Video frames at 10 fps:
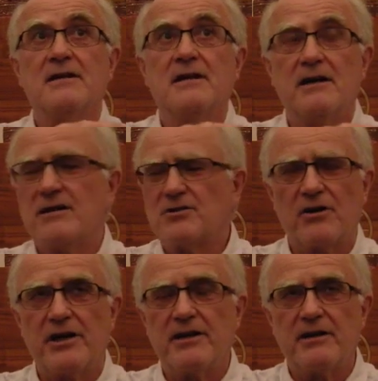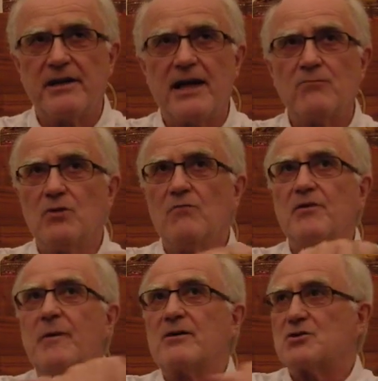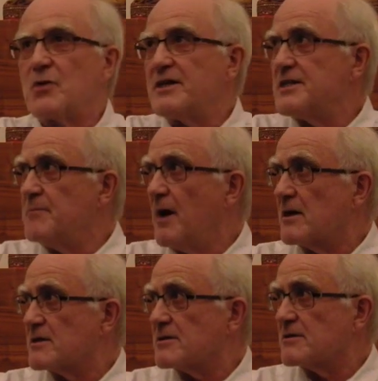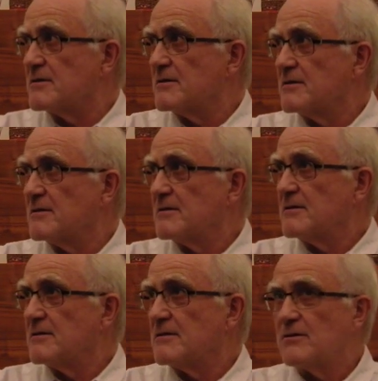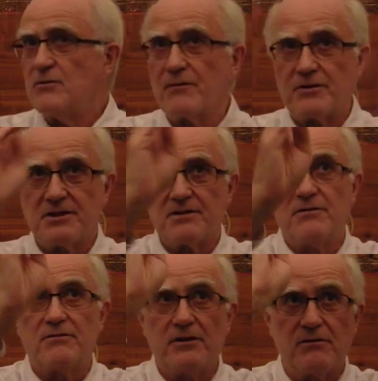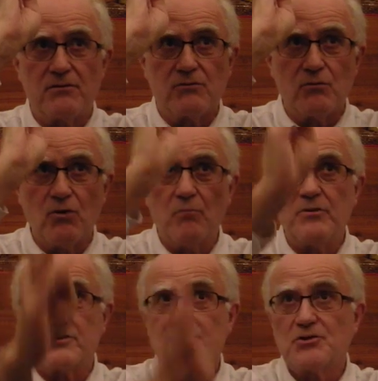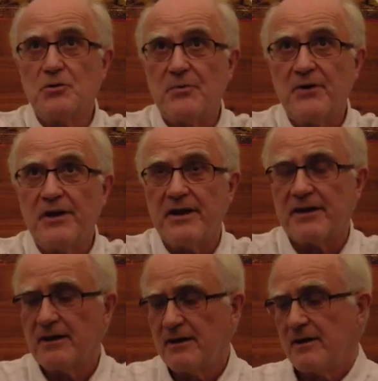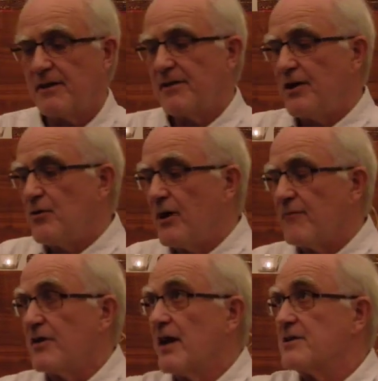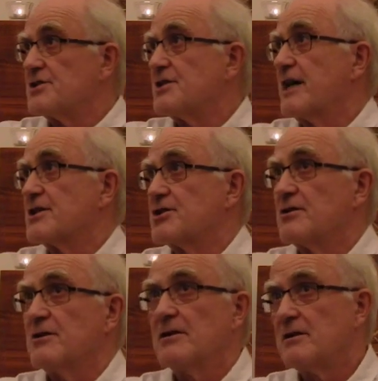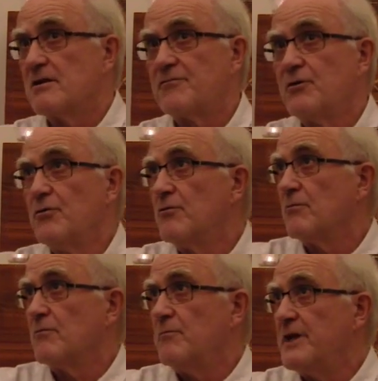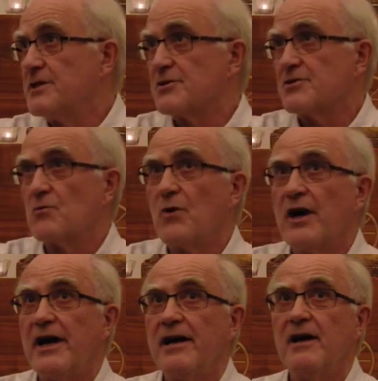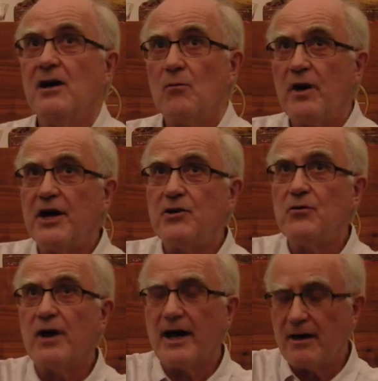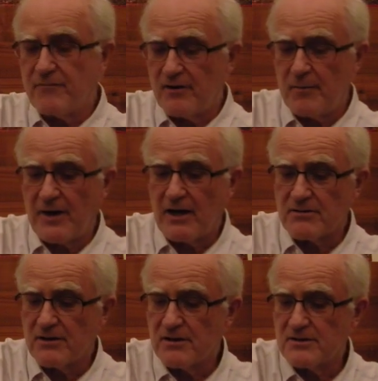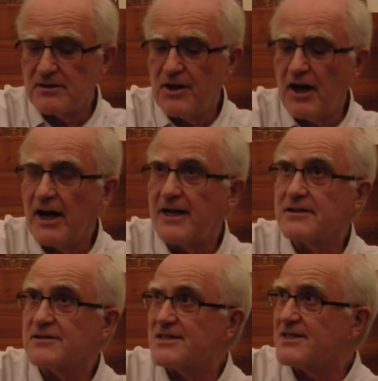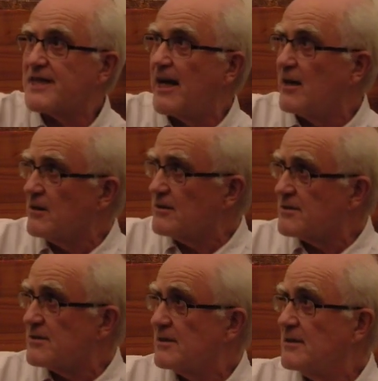it had room for about 20 monks. You have the room with the stupa in it, and then you have another section a few metres away where you have about 9 cells